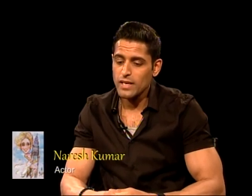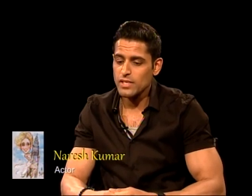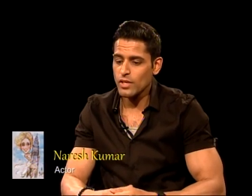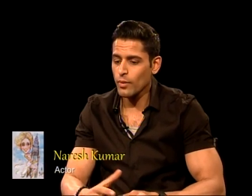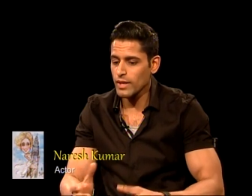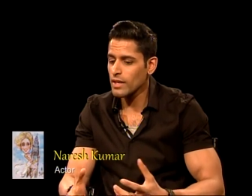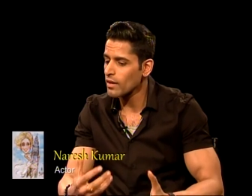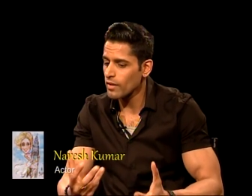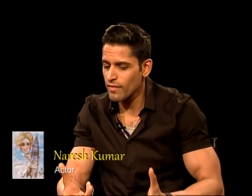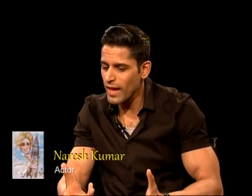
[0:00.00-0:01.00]
So I did a
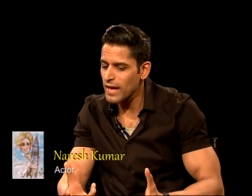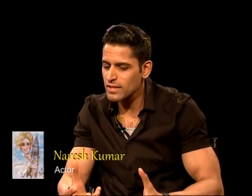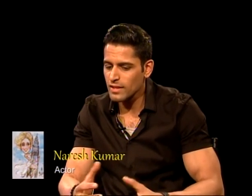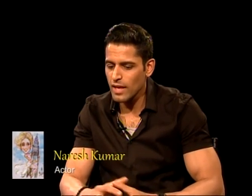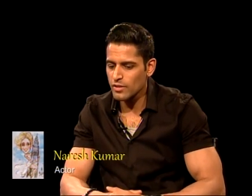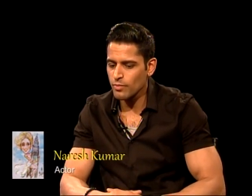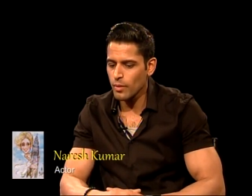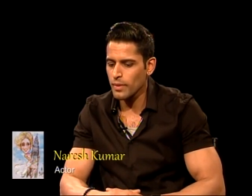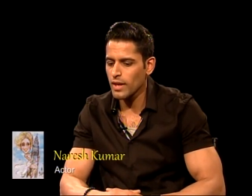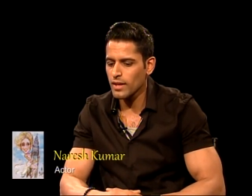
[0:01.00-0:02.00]
lot of that, and that was a
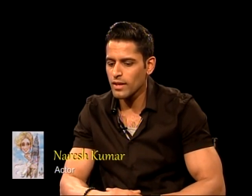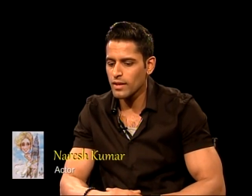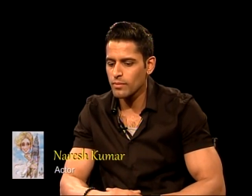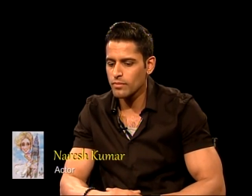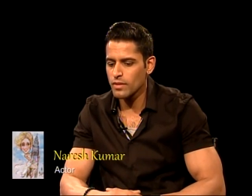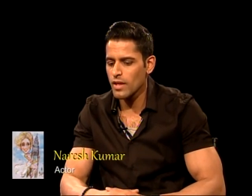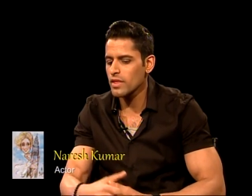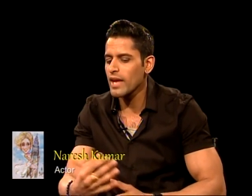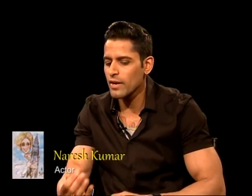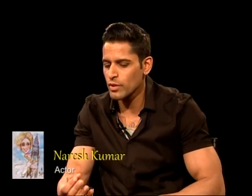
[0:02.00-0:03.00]
proper like um, the
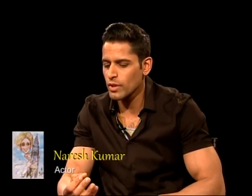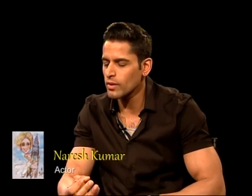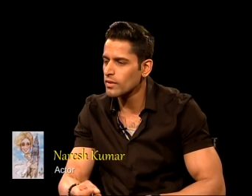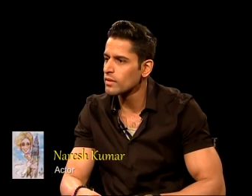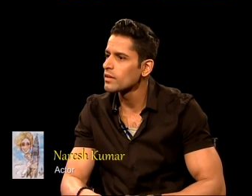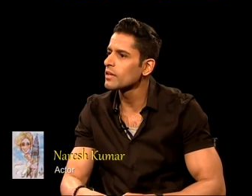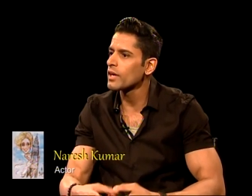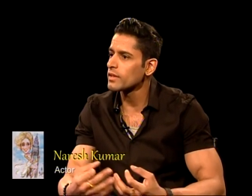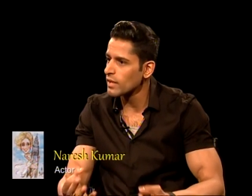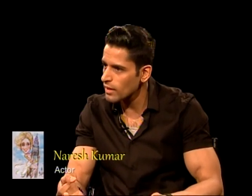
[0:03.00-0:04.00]
theatrical
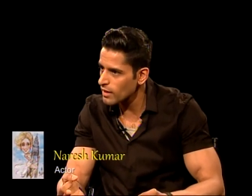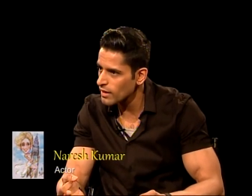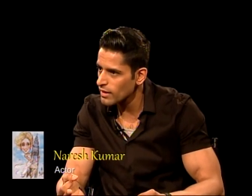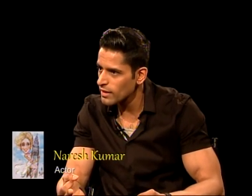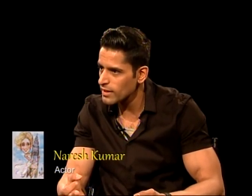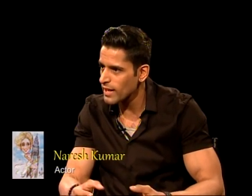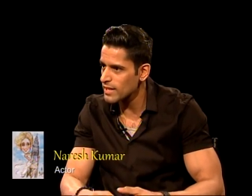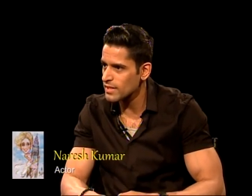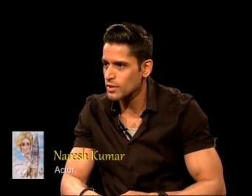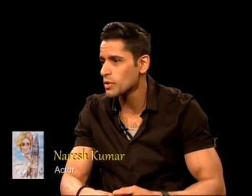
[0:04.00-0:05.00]
Kathak uh -huh.
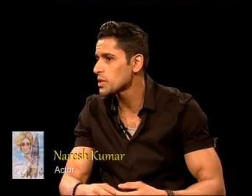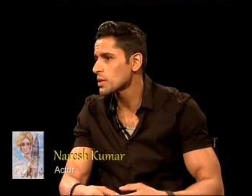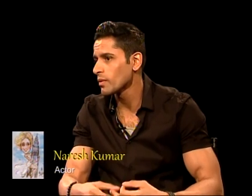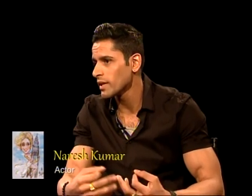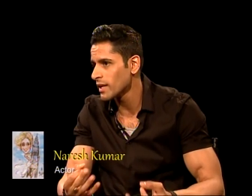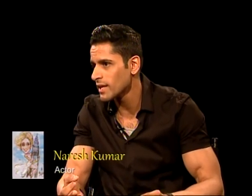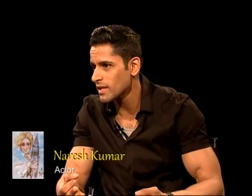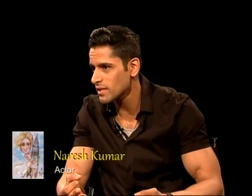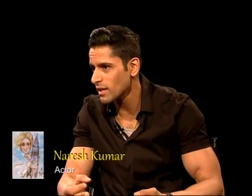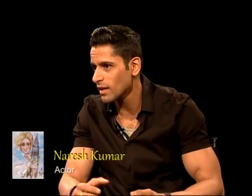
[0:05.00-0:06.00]
dancing, traditional Indian
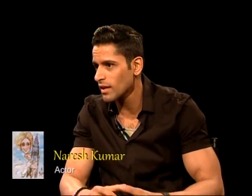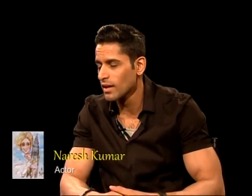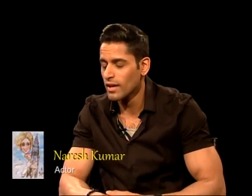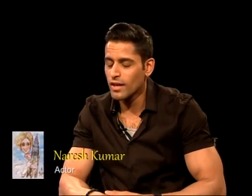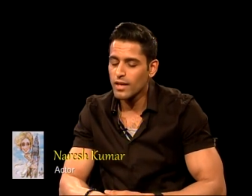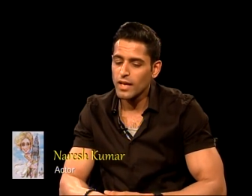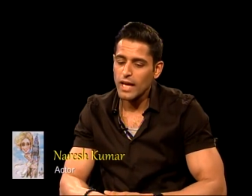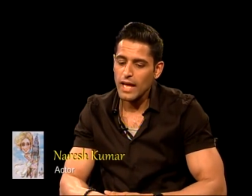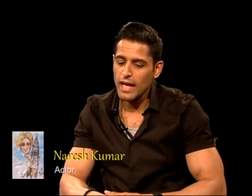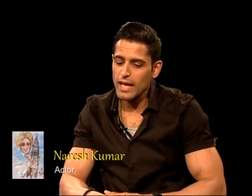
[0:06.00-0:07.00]
dancing. Uh
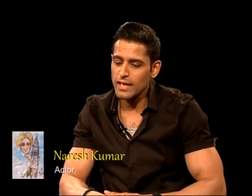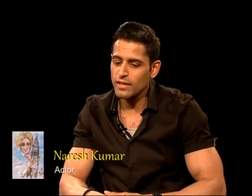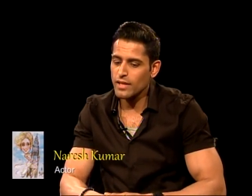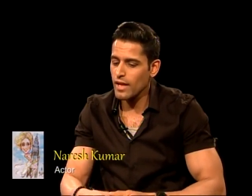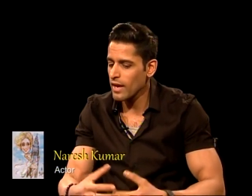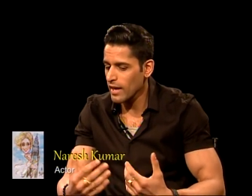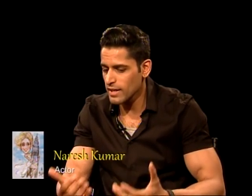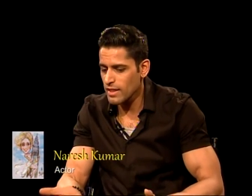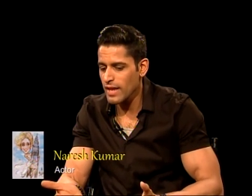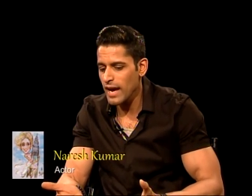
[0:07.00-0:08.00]
-huh. And there I
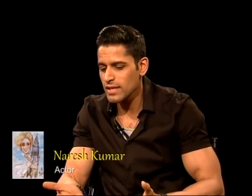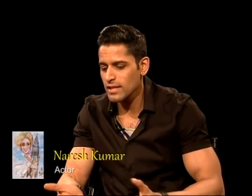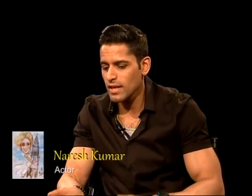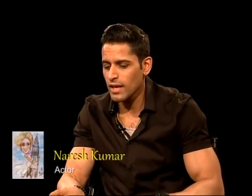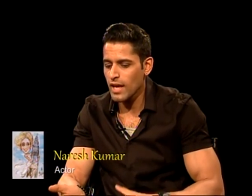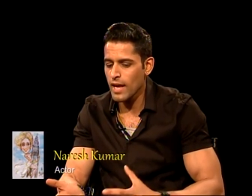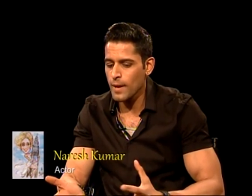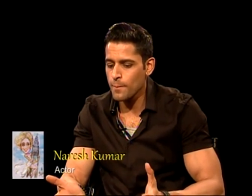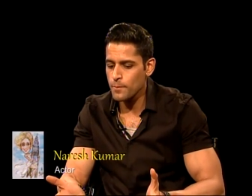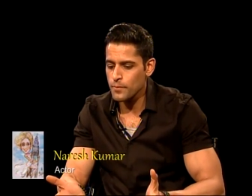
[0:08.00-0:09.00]
did that. Then I came,